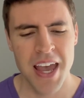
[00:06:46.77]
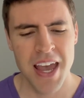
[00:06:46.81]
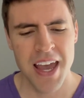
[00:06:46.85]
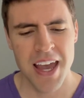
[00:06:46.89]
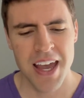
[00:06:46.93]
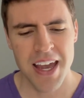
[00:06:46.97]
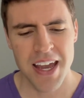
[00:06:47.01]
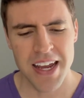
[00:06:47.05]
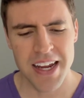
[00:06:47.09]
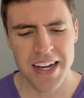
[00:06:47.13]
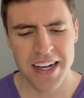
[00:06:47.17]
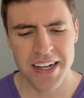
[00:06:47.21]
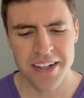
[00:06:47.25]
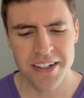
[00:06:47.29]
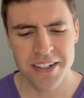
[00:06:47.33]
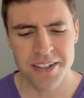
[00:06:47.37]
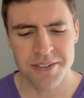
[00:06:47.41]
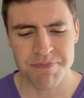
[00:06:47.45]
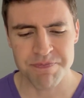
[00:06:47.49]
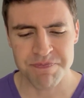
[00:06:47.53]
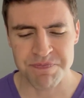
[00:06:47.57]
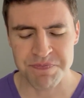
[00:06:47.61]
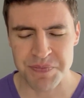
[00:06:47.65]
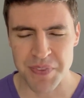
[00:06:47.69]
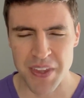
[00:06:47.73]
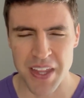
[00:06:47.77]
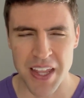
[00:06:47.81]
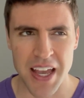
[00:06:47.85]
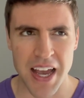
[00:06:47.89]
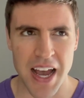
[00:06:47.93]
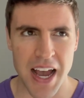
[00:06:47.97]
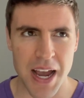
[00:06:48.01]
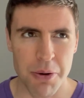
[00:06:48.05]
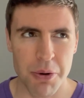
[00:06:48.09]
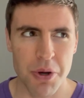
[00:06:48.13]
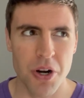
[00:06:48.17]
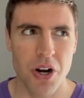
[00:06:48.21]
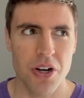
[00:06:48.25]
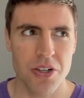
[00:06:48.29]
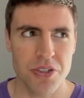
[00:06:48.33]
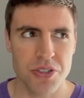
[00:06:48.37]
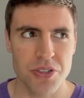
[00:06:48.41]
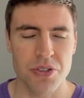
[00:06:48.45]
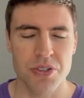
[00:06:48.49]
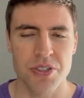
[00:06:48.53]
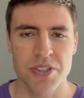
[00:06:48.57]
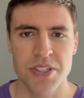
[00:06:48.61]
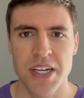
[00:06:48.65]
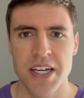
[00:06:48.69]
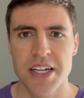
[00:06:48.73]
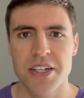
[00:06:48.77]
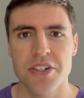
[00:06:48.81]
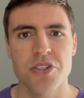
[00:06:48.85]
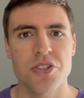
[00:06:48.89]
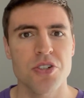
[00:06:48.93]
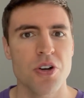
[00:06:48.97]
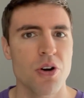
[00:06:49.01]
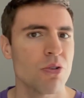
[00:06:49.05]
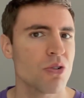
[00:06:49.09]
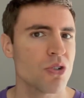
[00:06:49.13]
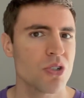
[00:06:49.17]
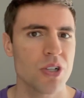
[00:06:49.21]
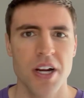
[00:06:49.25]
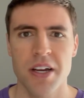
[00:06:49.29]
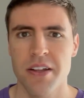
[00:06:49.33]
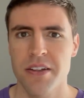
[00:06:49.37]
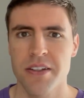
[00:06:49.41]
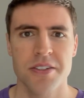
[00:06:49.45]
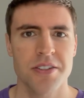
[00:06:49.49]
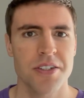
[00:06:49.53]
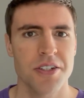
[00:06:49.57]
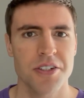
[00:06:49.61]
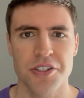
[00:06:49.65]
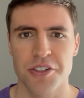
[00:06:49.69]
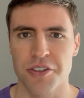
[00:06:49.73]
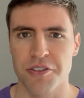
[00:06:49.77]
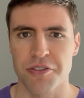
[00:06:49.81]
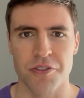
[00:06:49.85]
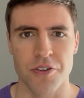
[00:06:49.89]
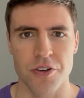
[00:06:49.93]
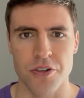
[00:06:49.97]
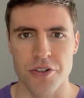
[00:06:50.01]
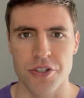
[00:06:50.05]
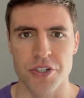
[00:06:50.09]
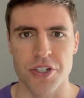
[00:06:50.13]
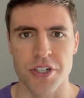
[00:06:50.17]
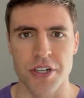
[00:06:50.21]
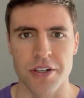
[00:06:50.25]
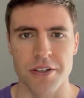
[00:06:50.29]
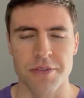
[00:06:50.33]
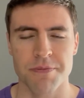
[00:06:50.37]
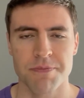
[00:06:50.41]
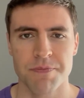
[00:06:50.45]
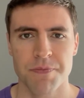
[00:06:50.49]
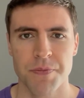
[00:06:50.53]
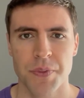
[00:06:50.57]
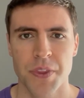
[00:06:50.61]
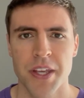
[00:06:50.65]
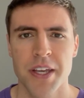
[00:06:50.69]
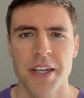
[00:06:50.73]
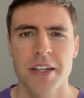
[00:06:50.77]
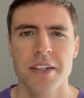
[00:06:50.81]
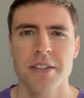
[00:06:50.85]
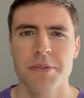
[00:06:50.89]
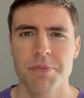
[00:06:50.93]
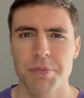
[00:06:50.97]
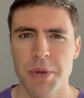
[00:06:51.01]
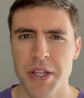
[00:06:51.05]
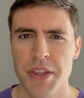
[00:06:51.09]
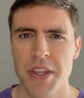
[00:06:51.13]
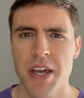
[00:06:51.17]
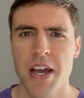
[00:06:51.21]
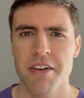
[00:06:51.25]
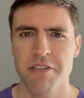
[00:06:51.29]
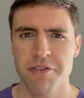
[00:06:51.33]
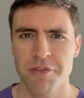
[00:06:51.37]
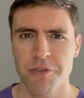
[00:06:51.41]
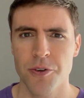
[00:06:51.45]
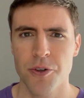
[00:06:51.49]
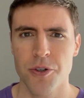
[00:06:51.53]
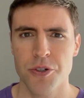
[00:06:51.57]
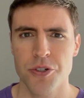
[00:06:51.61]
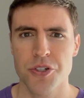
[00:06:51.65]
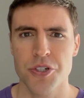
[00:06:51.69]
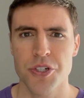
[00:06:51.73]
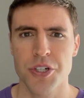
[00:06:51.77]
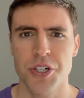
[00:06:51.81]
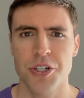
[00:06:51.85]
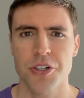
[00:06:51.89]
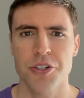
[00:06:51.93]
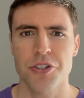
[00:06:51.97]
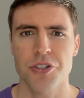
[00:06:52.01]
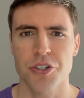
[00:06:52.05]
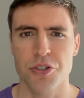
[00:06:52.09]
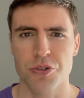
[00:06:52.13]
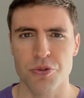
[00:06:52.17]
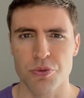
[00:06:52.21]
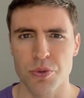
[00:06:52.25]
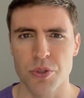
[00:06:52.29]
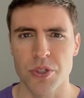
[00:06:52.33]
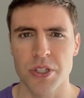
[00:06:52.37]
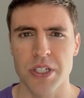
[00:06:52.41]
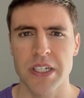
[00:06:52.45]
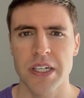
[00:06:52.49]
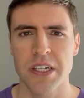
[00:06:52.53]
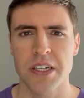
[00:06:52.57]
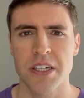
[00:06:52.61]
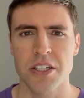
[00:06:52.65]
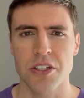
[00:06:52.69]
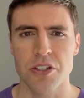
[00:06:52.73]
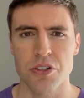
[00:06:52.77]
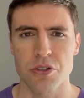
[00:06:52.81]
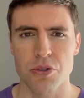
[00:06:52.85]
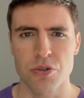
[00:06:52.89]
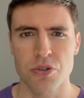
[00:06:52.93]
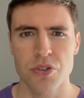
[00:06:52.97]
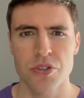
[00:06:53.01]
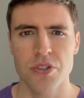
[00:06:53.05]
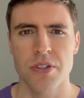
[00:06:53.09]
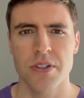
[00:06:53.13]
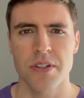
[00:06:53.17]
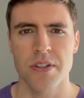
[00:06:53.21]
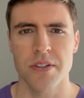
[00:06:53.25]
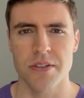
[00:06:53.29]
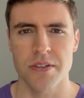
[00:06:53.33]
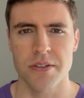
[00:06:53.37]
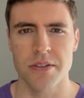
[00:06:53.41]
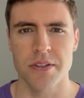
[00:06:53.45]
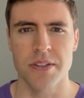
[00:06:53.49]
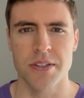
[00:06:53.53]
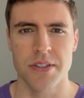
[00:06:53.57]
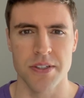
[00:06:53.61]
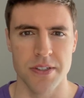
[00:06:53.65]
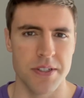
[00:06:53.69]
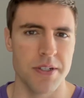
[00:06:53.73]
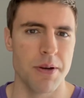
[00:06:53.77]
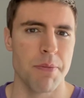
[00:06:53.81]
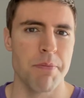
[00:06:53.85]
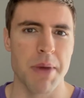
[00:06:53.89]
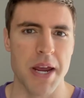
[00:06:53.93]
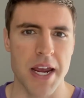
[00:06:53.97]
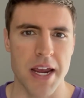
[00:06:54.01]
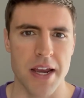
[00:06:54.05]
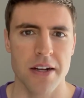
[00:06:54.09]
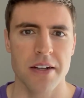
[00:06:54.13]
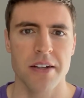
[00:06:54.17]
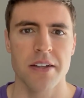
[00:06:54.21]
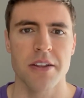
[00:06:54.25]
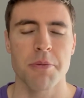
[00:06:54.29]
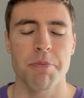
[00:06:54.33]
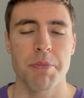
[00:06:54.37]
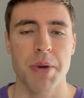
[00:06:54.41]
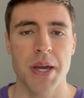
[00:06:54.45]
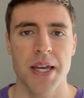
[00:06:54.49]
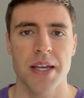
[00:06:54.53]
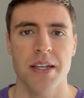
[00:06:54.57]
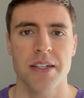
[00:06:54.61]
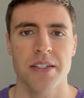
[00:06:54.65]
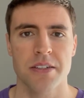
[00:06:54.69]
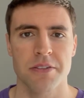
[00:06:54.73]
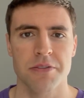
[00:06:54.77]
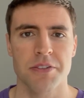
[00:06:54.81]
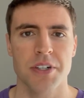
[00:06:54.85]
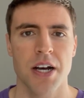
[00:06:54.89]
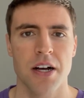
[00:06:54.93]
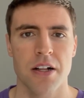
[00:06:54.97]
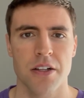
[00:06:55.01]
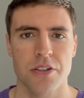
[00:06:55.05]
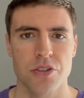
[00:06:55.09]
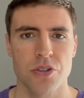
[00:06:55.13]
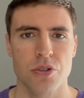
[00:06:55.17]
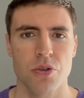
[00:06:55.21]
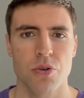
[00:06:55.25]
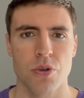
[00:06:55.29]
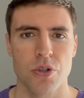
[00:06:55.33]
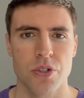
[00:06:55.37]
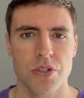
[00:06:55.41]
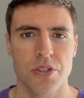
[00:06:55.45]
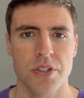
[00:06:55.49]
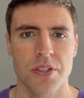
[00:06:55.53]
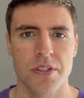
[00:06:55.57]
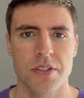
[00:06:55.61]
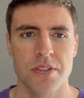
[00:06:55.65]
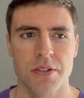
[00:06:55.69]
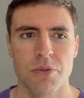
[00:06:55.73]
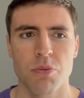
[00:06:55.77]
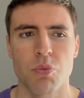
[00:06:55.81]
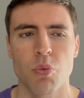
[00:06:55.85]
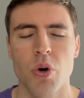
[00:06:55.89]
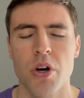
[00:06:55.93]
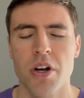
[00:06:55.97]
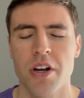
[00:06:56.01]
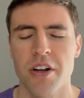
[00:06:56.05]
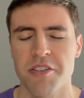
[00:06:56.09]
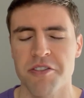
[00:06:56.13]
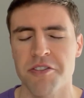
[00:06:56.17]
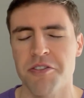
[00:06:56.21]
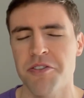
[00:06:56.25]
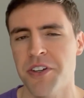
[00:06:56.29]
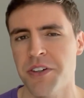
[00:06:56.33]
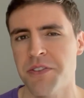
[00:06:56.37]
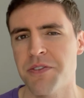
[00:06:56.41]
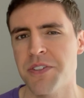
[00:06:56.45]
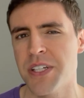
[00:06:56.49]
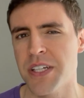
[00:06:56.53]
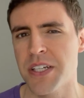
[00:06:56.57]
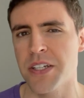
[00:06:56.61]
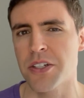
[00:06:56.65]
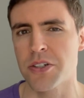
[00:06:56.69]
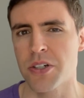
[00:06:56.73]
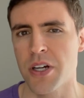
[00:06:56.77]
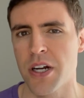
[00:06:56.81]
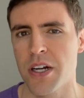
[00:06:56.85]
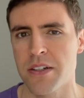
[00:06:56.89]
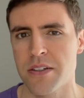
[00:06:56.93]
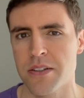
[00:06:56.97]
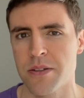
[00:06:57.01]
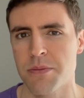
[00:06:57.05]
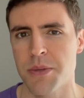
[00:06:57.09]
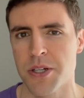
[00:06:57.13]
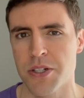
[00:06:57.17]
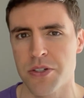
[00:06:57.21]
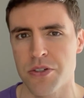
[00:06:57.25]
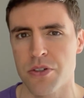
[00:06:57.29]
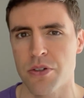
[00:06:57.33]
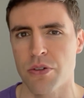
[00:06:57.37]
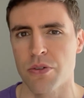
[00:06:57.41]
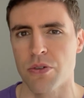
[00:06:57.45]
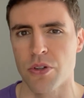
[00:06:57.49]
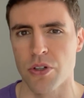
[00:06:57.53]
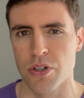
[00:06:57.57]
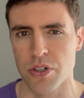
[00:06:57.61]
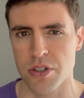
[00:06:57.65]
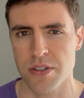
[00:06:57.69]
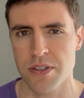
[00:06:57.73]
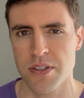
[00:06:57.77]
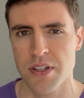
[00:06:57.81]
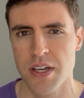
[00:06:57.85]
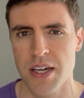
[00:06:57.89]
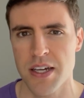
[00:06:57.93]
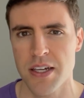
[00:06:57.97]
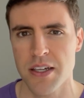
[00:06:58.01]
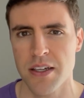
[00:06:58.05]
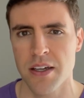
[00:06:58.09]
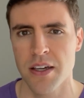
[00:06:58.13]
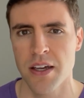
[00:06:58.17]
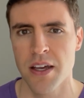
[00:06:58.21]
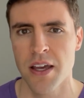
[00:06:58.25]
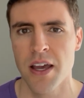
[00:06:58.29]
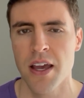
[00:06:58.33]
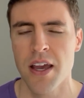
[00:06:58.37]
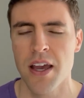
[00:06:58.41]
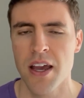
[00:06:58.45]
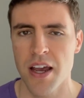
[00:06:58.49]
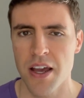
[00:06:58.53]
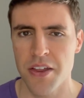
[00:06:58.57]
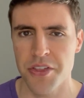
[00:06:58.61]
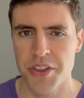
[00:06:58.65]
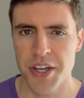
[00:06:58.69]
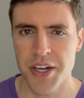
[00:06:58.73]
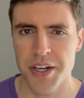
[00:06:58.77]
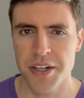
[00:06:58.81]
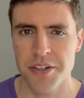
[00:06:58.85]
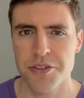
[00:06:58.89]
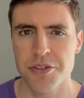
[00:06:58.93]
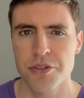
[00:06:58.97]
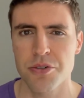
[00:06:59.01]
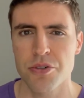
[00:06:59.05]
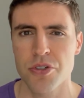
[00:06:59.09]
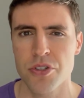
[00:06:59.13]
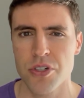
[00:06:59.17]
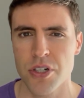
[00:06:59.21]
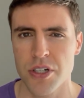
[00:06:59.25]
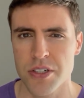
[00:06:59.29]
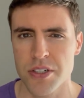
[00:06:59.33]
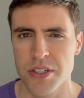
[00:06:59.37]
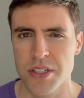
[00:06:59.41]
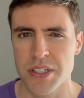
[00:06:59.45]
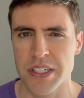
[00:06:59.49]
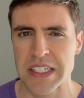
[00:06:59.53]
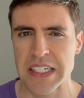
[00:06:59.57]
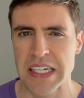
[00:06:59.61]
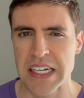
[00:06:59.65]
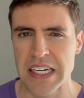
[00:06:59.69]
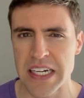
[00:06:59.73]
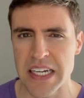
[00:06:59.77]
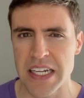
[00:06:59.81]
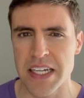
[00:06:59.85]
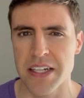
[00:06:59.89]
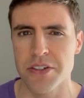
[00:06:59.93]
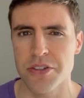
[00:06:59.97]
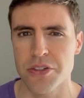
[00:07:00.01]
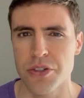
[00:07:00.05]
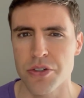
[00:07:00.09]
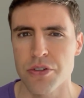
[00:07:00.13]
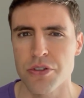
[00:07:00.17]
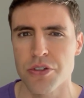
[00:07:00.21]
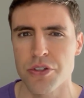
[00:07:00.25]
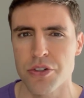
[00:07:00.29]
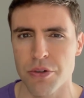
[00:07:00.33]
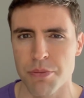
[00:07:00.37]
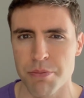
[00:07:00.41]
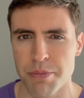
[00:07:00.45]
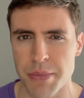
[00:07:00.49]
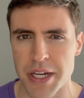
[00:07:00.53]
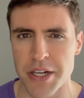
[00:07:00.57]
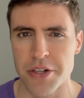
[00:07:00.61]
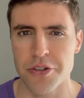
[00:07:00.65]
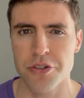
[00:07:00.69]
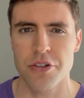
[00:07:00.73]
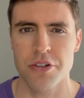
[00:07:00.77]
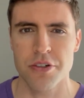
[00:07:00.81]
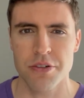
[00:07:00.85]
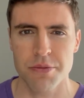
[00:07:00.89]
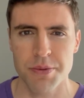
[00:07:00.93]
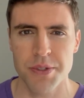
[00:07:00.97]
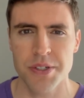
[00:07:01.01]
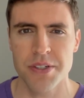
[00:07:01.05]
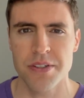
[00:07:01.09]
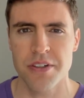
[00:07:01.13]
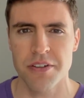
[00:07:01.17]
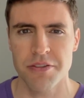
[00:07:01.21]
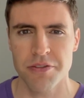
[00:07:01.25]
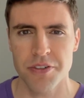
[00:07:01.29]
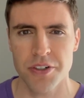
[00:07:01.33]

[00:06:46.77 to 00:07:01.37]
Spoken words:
And I would also say, don't try this in your first year. Spend that first year just really getting used to the demand and the pace of college courses and what a 15 credit semester looks like. And then as you start to get into your major specific